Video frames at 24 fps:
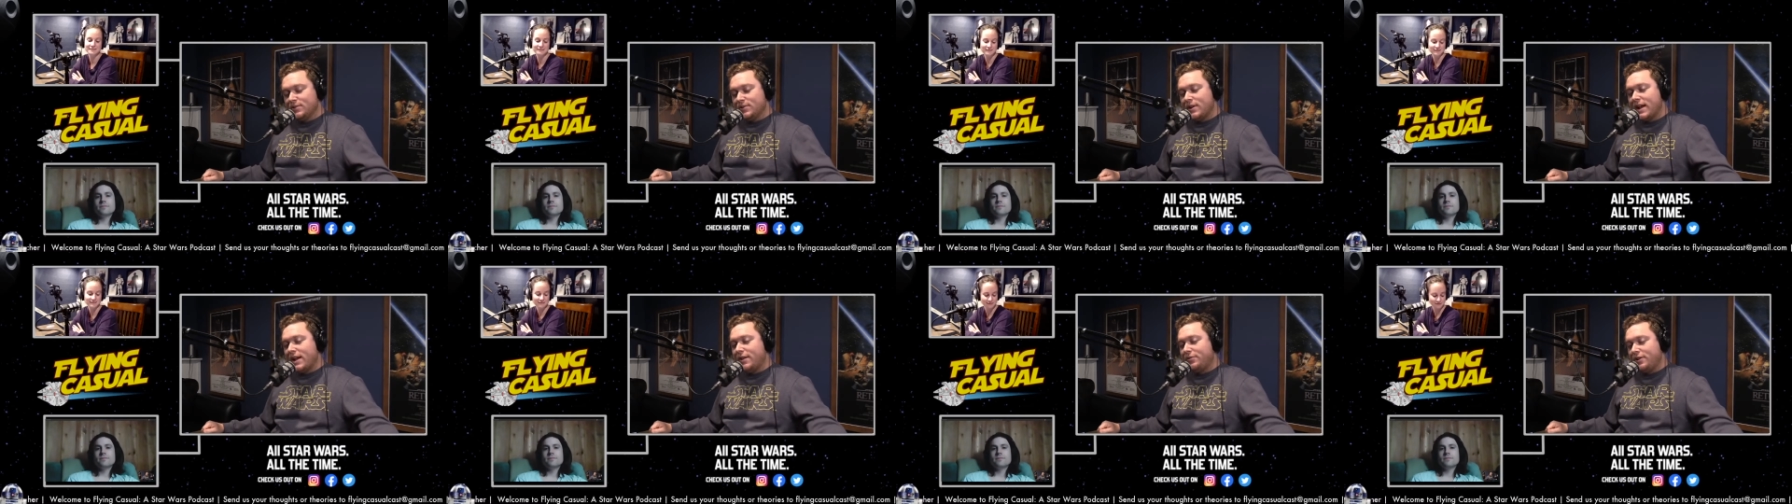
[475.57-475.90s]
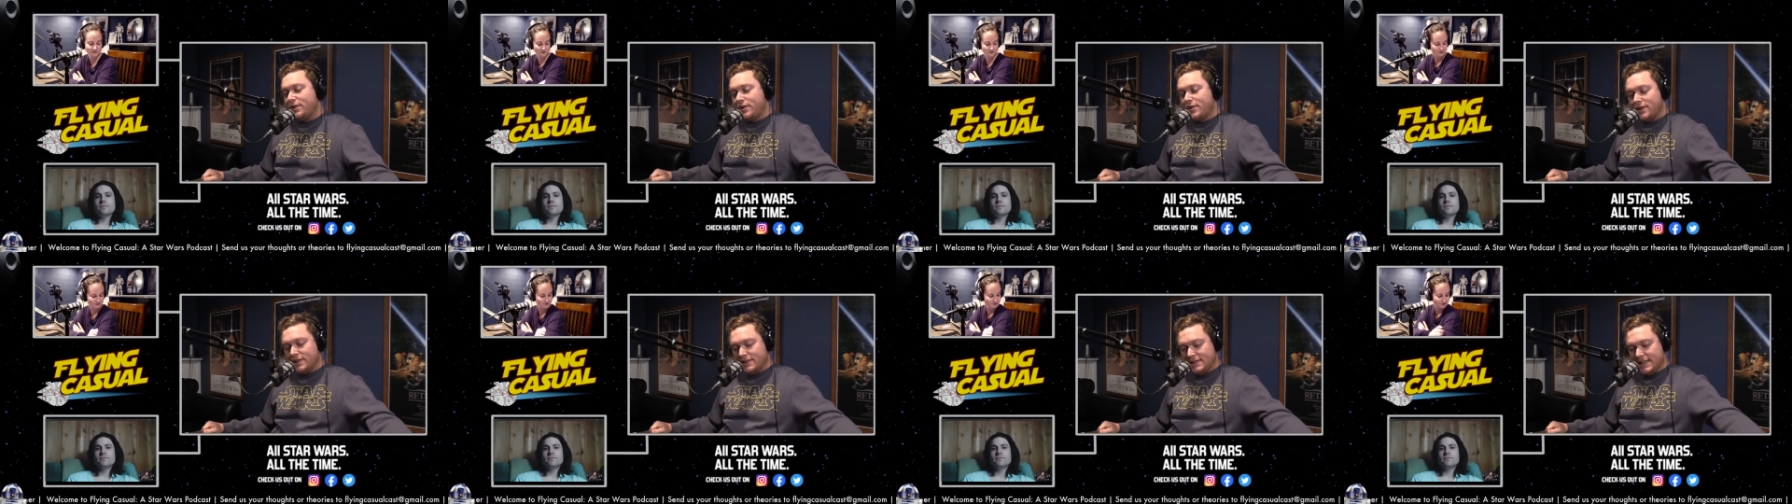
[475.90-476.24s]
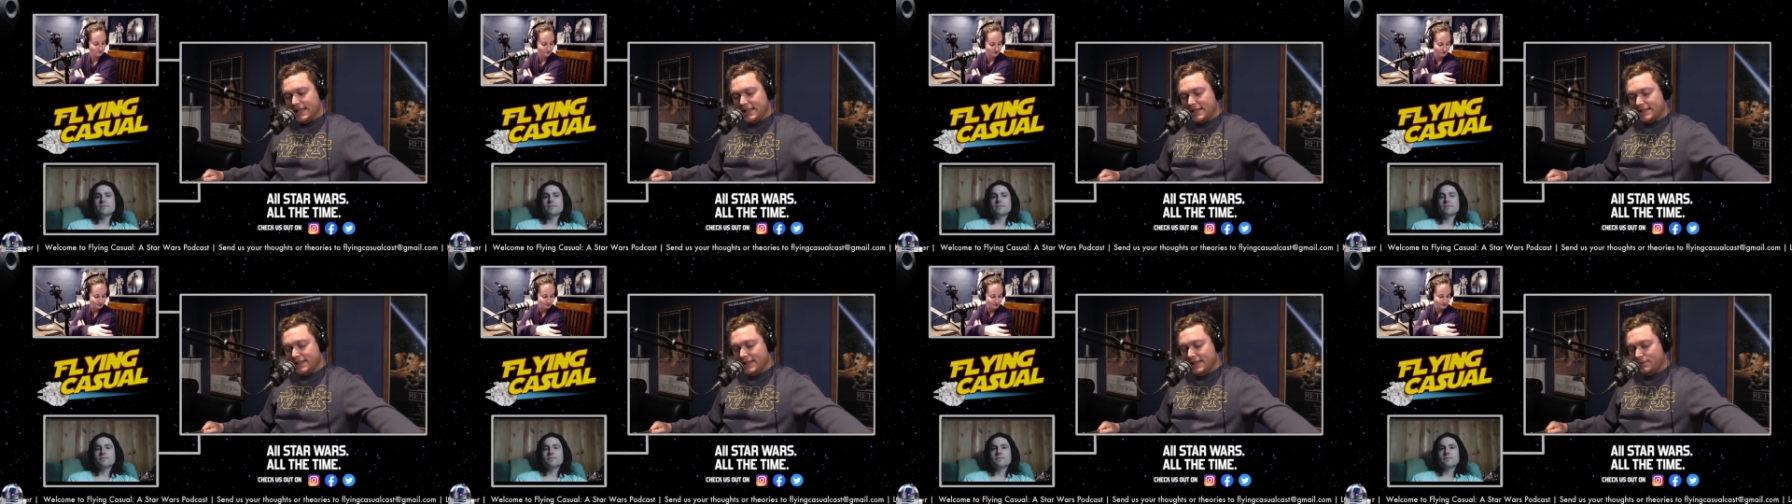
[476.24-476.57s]
out there at
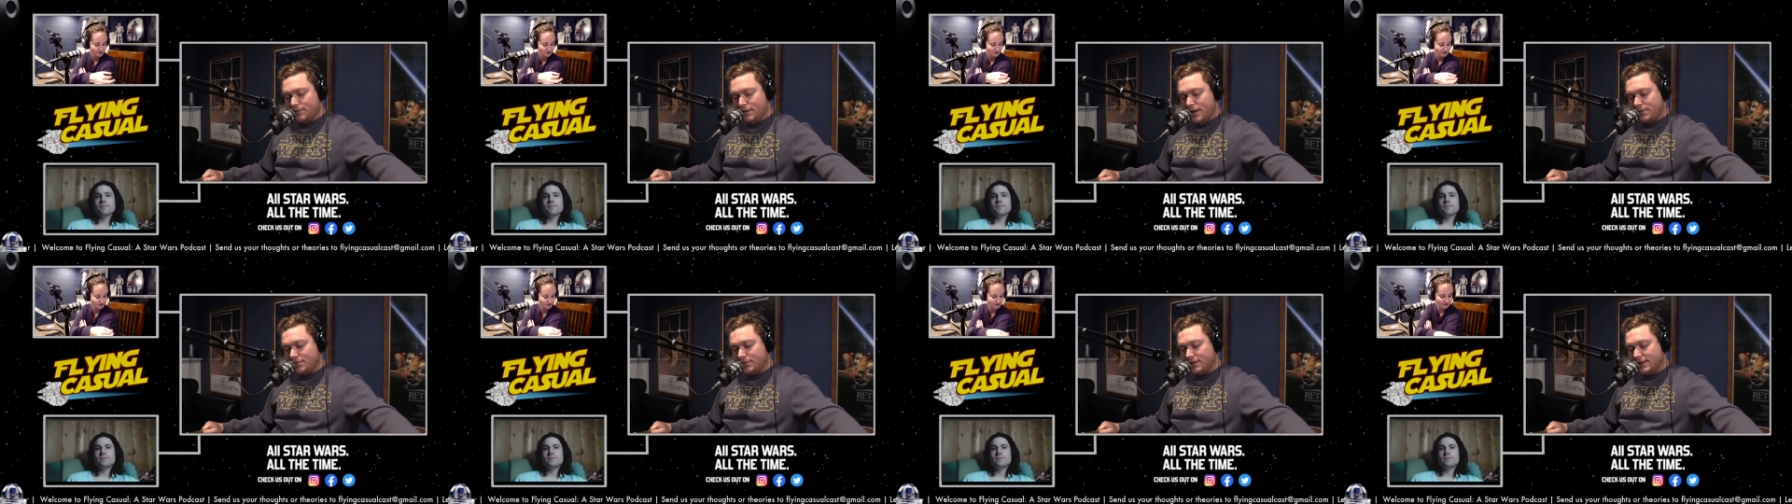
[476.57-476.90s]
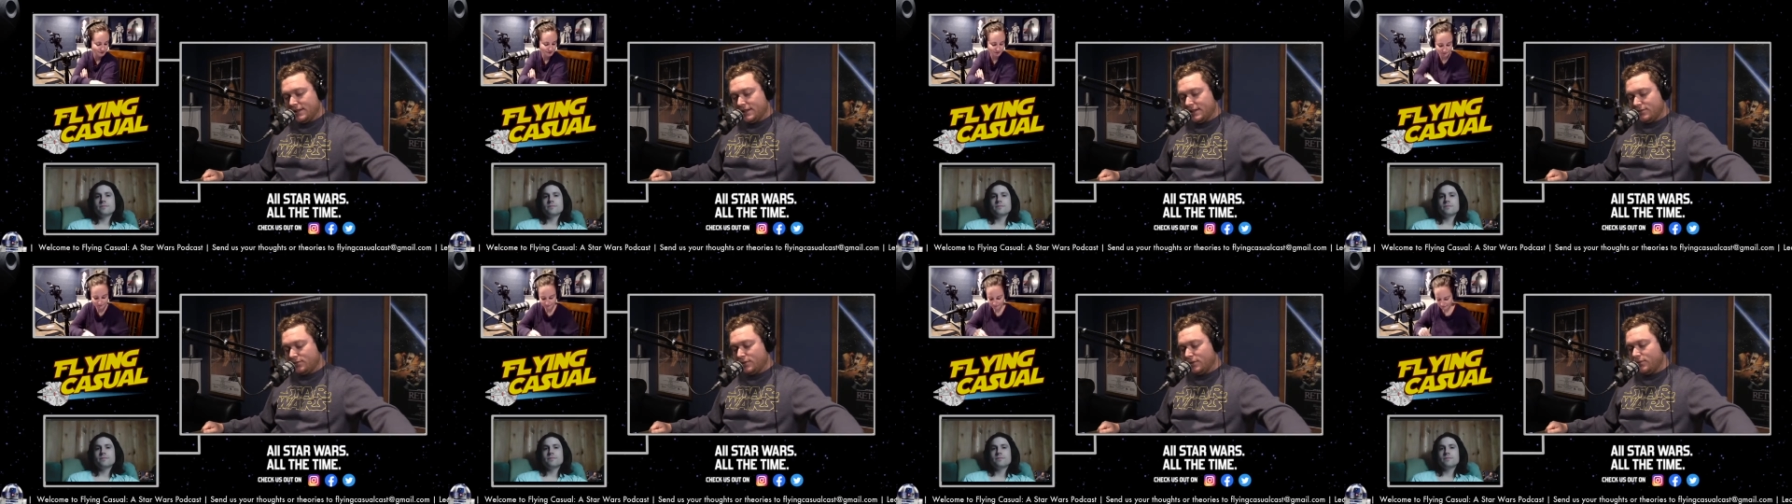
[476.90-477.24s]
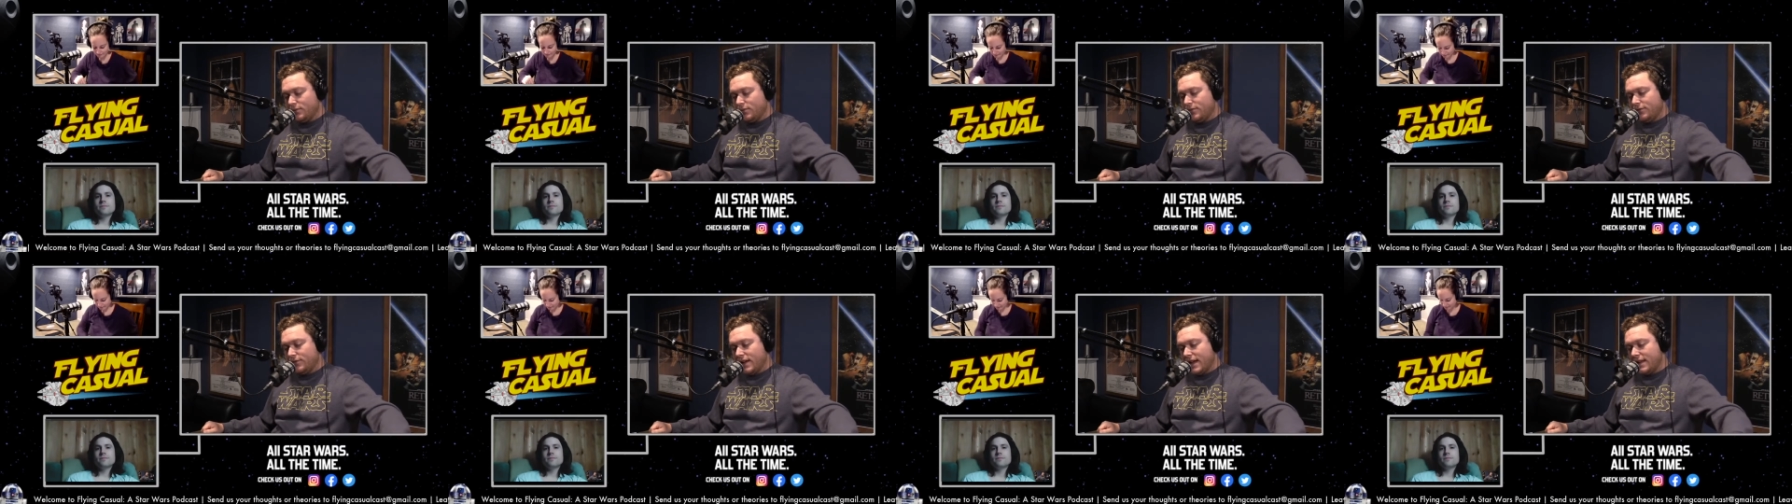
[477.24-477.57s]
TeePublic, and
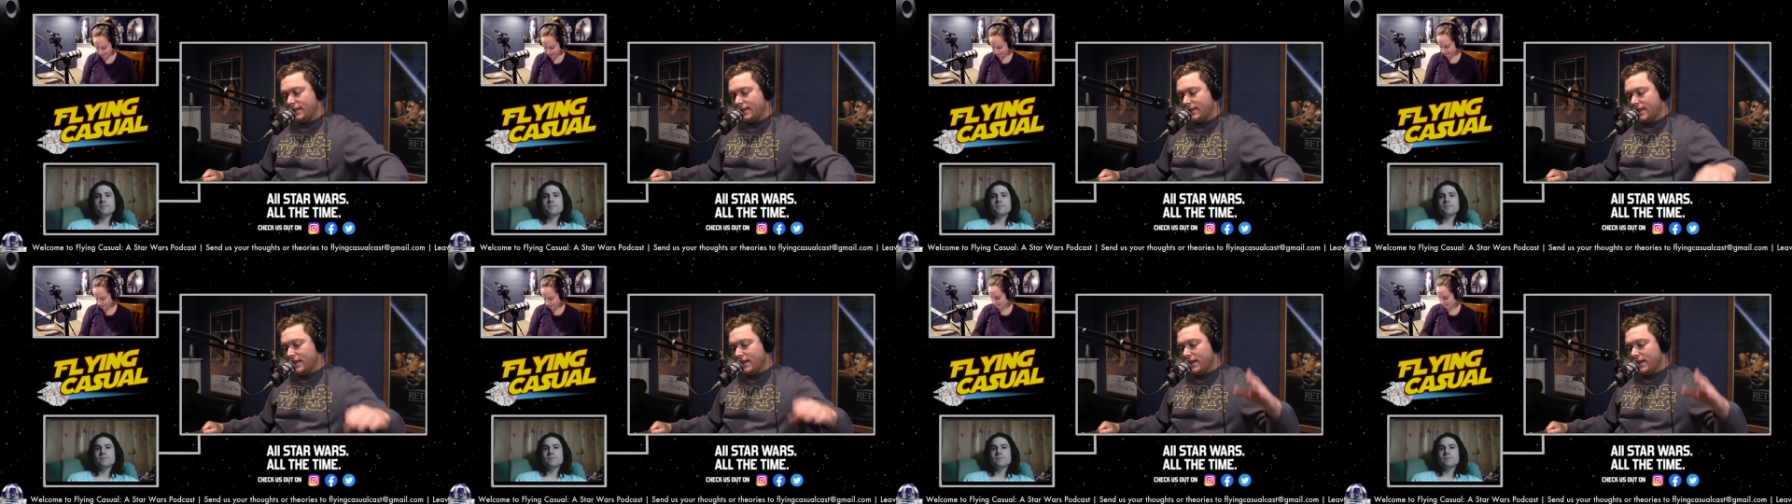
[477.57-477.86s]
we've got